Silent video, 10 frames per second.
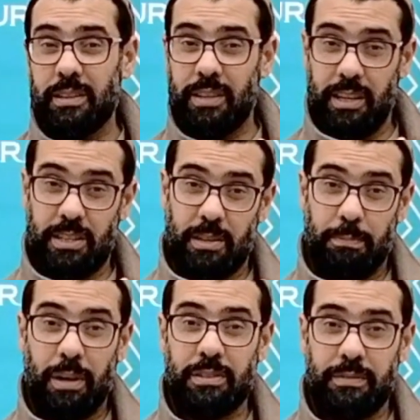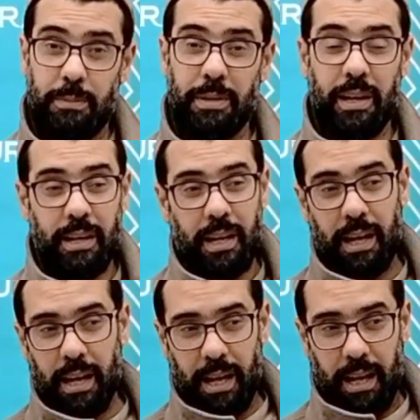The eastern part of Libya
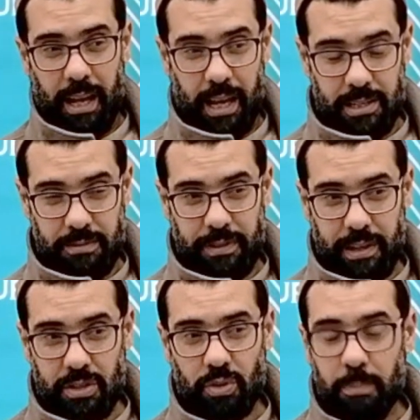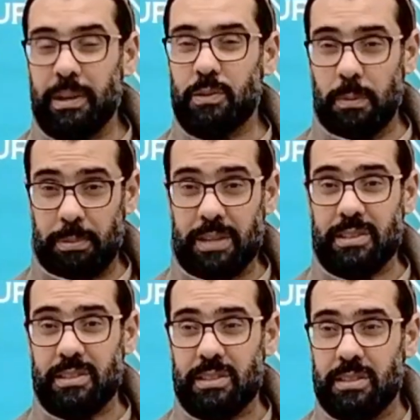has a very strong Bedouin
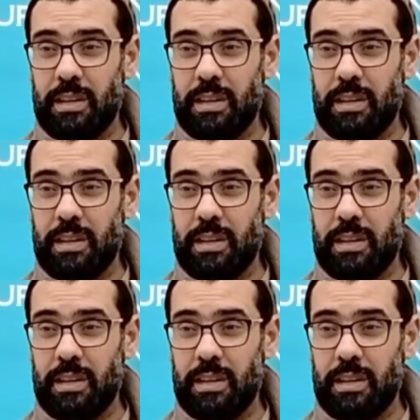presence.